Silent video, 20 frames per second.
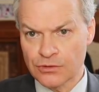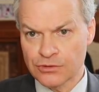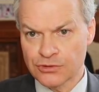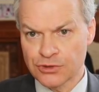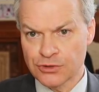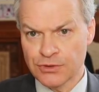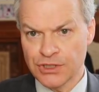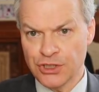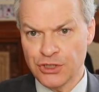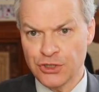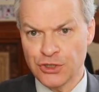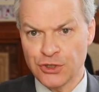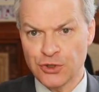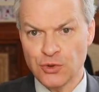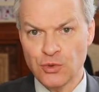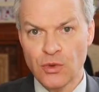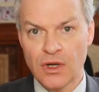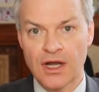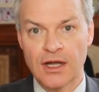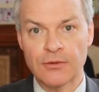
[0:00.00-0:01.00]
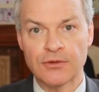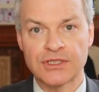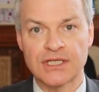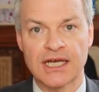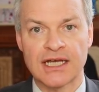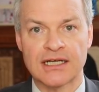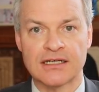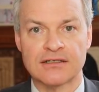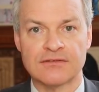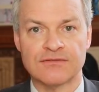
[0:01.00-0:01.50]
Through a U, I would
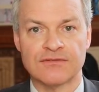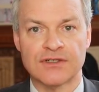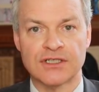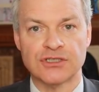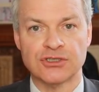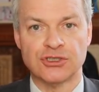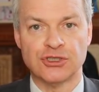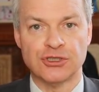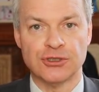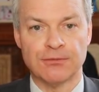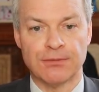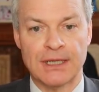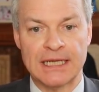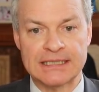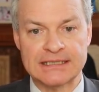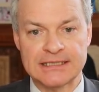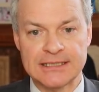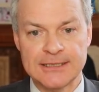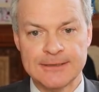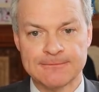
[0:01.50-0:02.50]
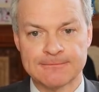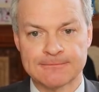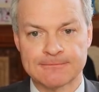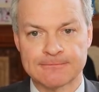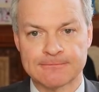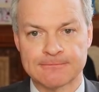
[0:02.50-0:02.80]
have Jupati.